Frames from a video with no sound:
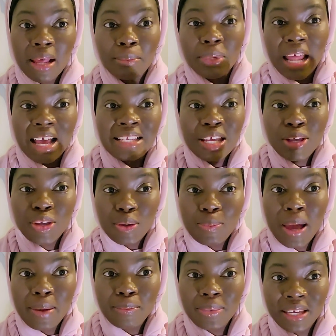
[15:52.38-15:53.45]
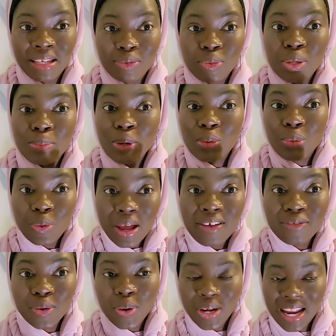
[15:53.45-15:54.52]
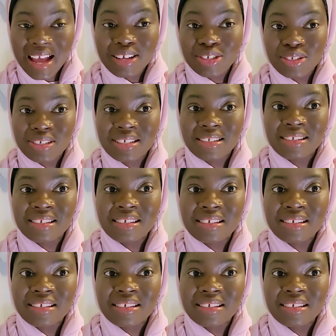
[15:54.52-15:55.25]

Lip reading: mean, as a human being, we crave connection.